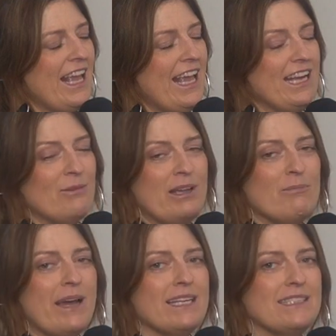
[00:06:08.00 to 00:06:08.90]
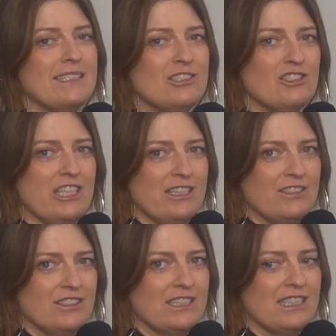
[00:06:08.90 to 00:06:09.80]
Anyway, back to the
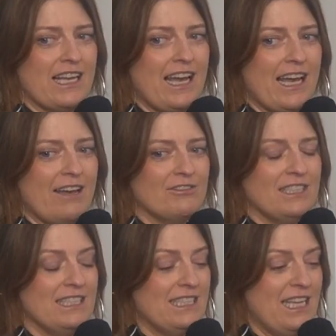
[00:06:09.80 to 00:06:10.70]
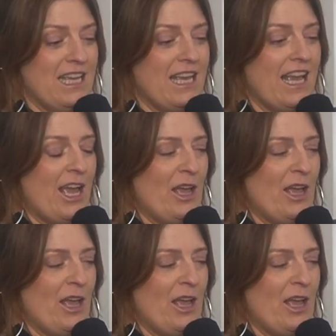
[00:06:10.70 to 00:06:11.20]
traitors. I have to say,